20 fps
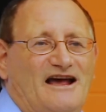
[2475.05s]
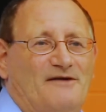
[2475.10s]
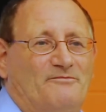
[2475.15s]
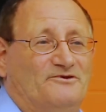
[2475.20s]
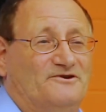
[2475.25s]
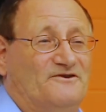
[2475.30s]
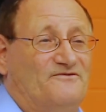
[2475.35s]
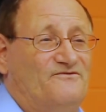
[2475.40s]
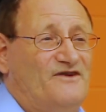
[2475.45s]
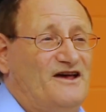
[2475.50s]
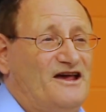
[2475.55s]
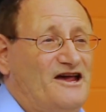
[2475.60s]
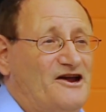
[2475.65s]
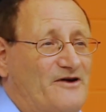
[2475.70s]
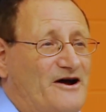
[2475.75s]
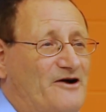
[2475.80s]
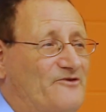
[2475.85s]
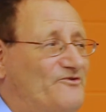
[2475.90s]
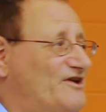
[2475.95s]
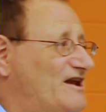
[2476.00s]
able to
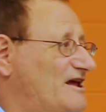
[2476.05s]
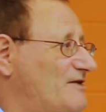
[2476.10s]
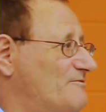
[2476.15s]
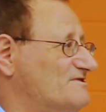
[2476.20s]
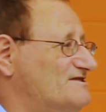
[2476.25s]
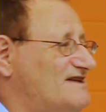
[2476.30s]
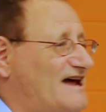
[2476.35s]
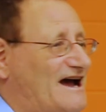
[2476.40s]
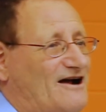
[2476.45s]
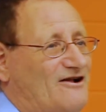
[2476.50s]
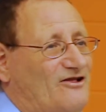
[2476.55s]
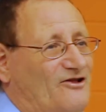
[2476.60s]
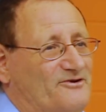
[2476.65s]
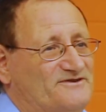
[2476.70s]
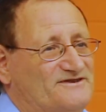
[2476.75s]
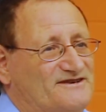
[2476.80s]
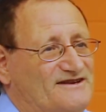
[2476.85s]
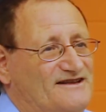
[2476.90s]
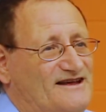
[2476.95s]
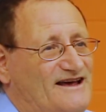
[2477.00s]
figure out that he was that
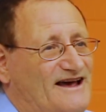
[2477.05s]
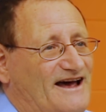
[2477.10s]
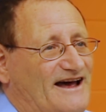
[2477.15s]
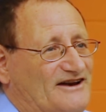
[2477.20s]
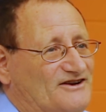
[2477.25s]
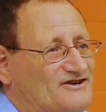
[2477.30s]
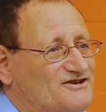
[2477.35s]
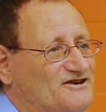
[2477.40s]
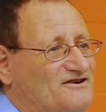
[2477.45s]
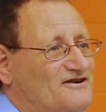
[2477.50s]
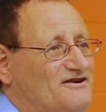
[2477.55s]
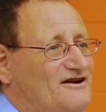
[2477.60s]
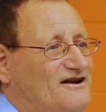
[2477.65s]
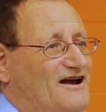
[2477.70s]
close to the edge.